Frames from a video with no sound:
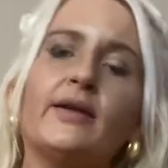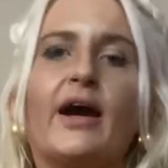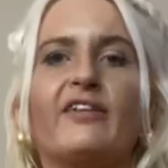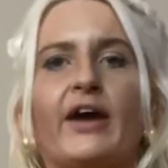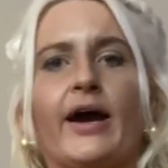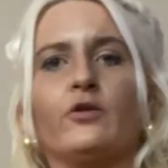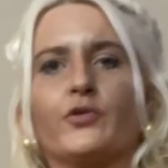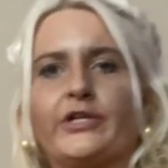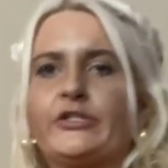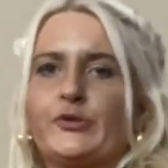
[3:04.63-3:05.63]
I've had
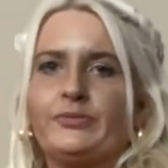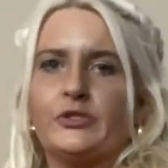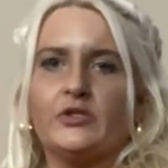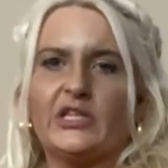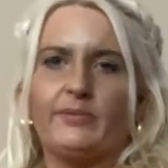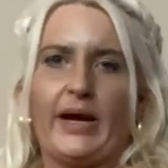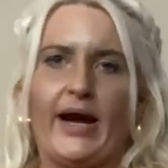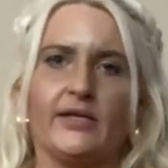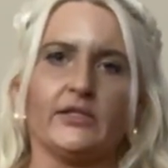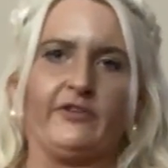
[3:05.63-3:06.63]
orange swimsuits in the
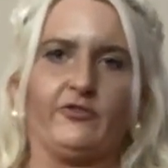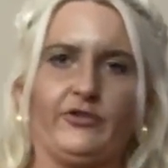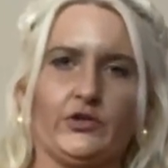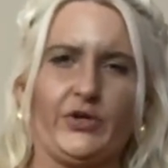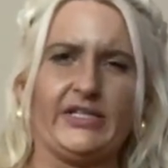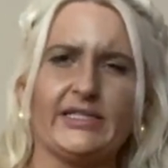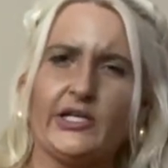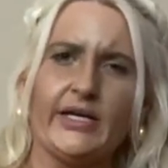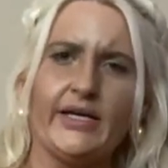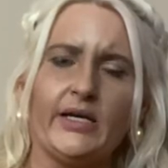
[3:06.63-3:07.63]
past, like from Victoria's
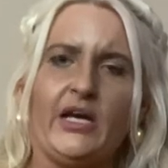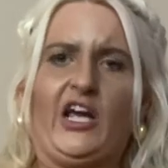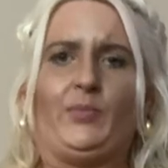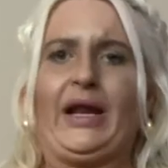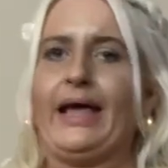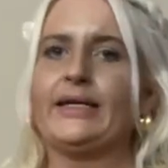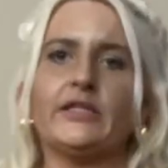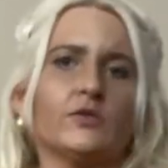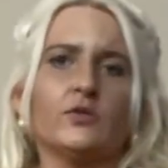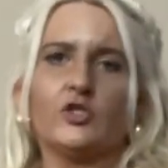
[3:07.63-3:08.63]
Secret, but I like
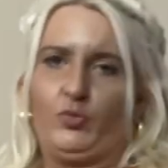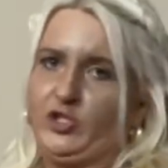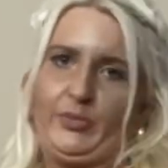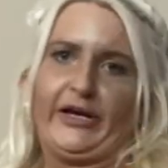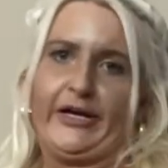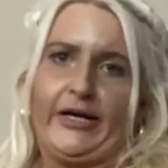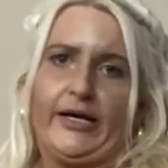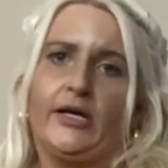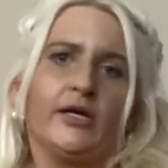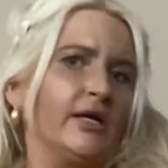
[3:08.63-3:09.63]
this one so much better.
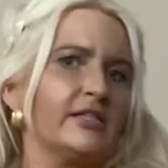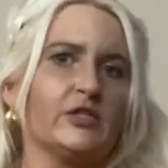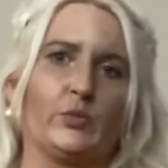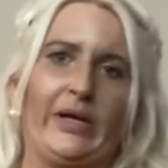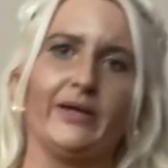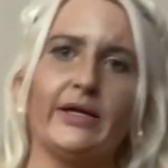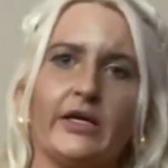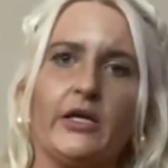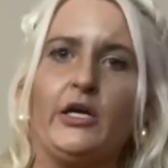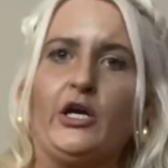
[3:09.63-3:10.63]
I swear, like
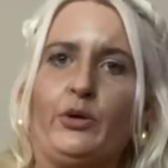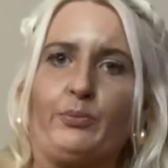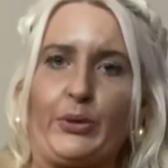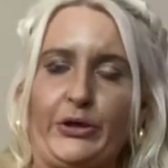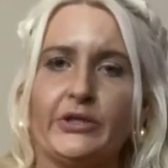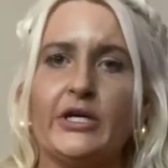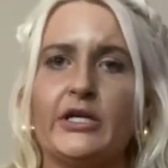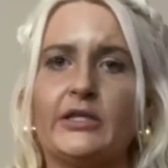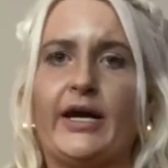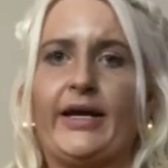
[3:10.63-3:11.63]

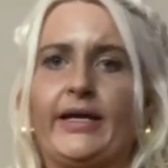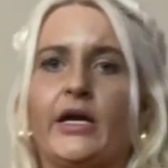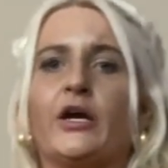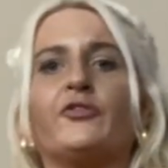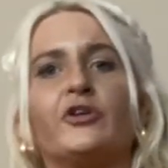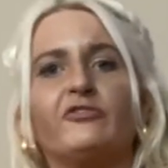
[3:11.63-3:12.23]
Berlook, like they're